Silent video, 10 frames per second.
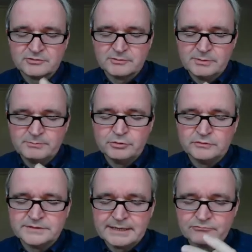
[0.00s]
the atrium can be
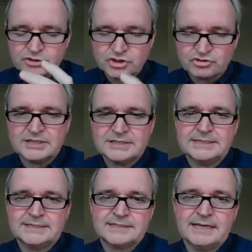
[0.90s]
pulled down,
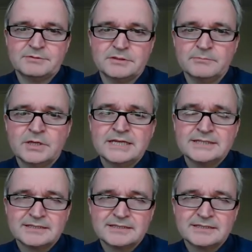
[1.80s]
restricting a septum.